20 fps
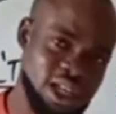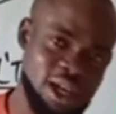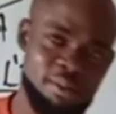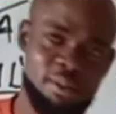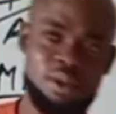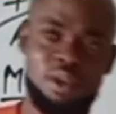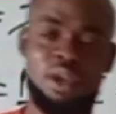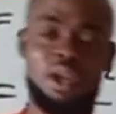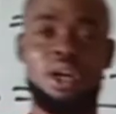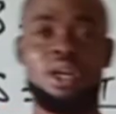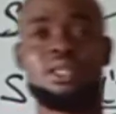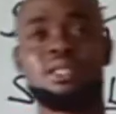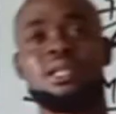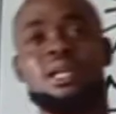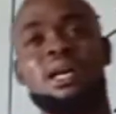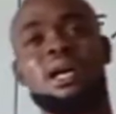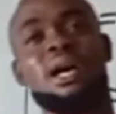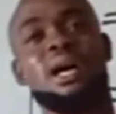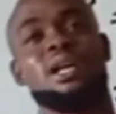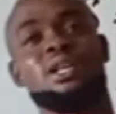shear
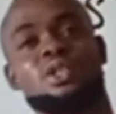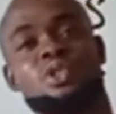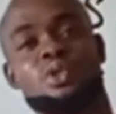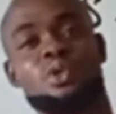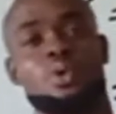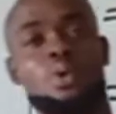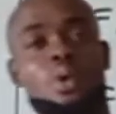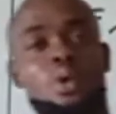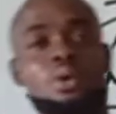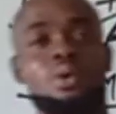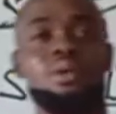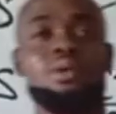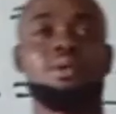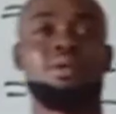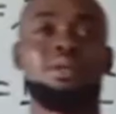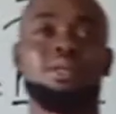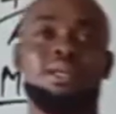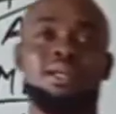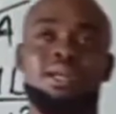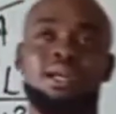modulus, and so
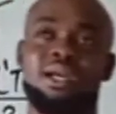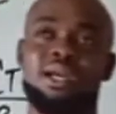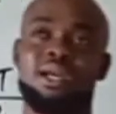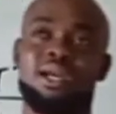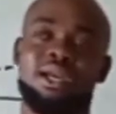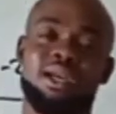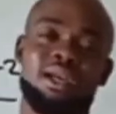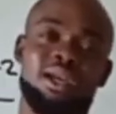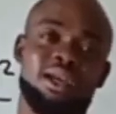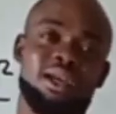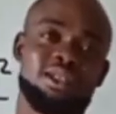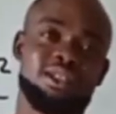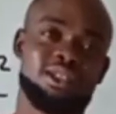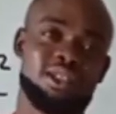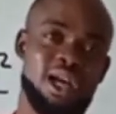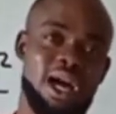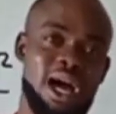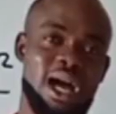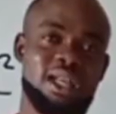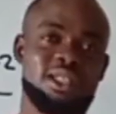on.
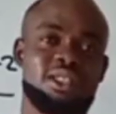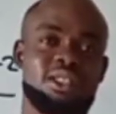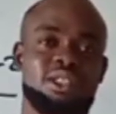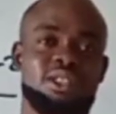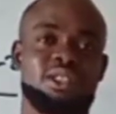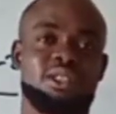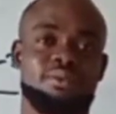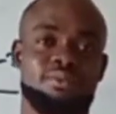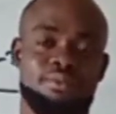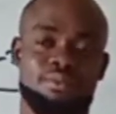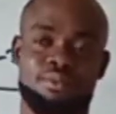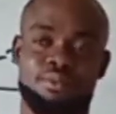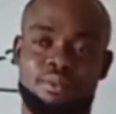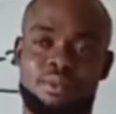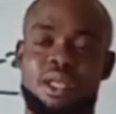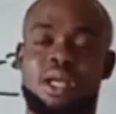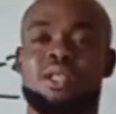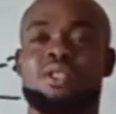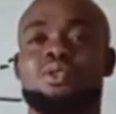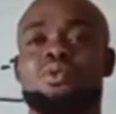Charge,
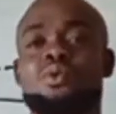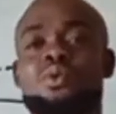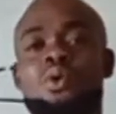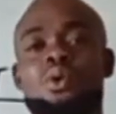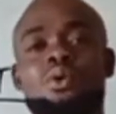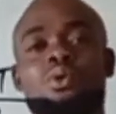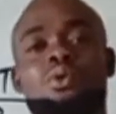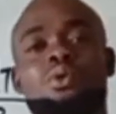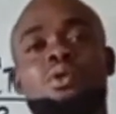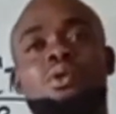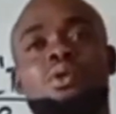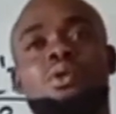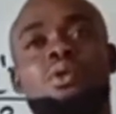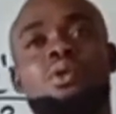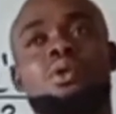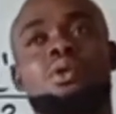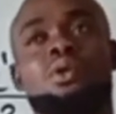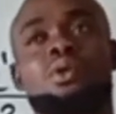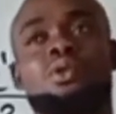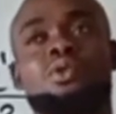and so on.
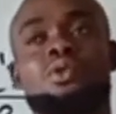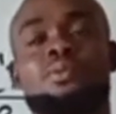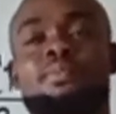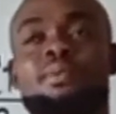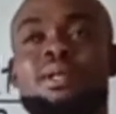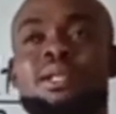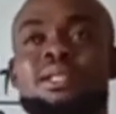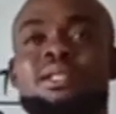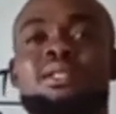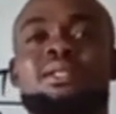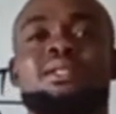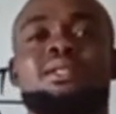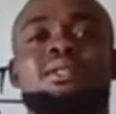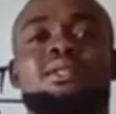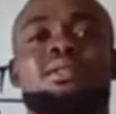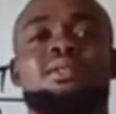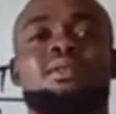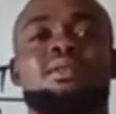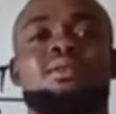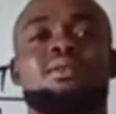So
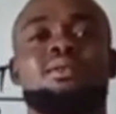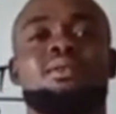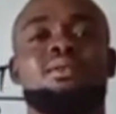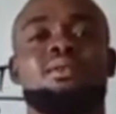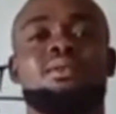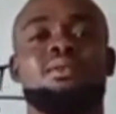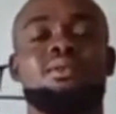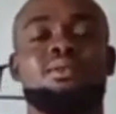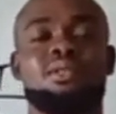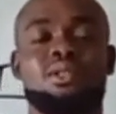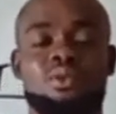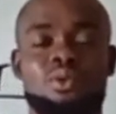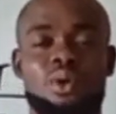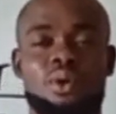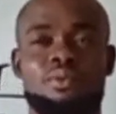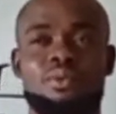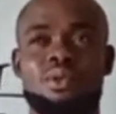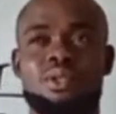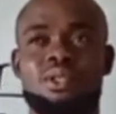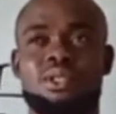please take
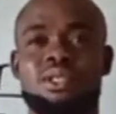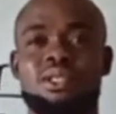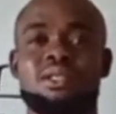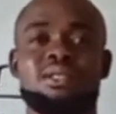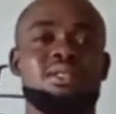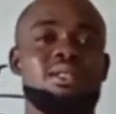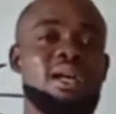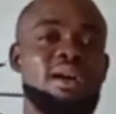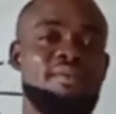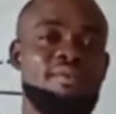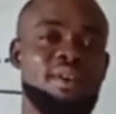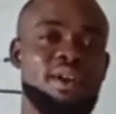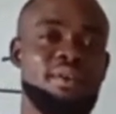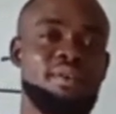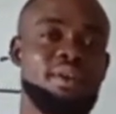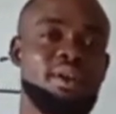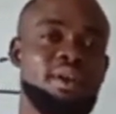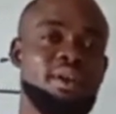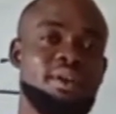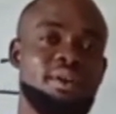note of those things, they are
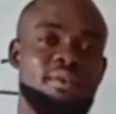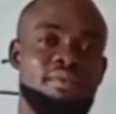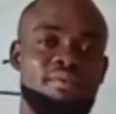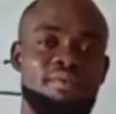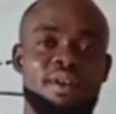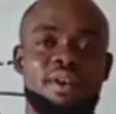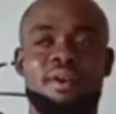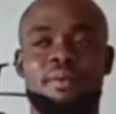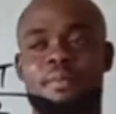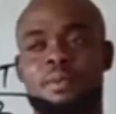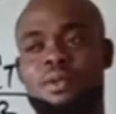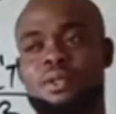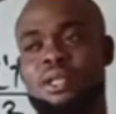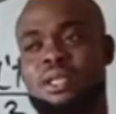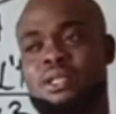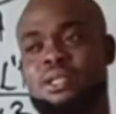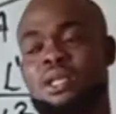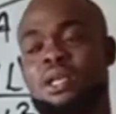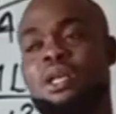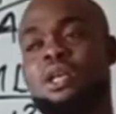very, very
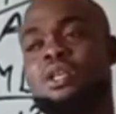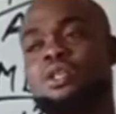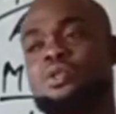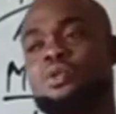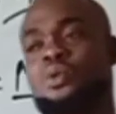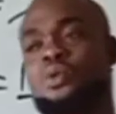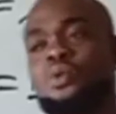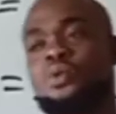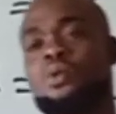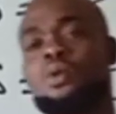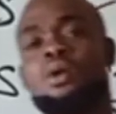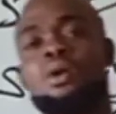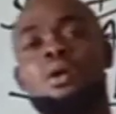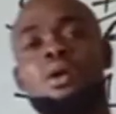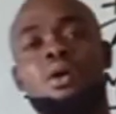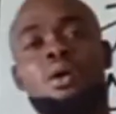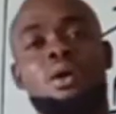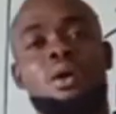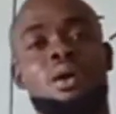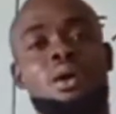important.
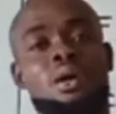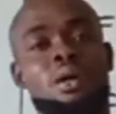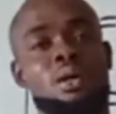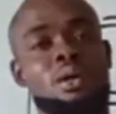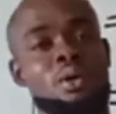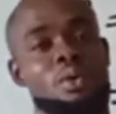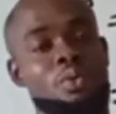So